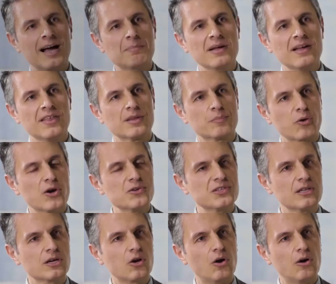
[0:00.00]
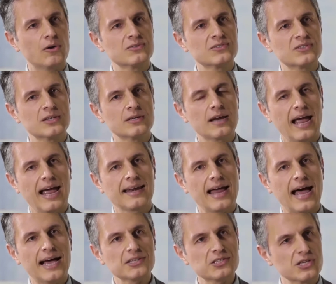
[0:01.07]
up the pros and the cons and
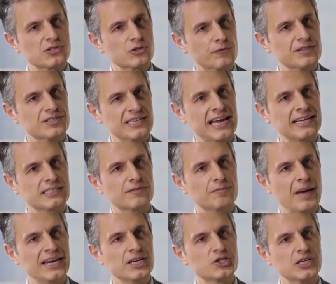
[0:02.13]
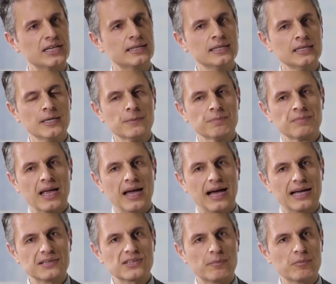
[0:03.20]
ask yourself as an active manager,
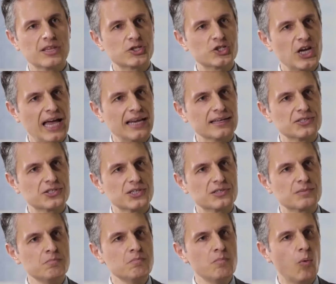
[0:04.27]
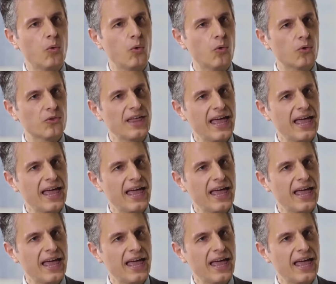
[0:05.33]
are some of the challenges more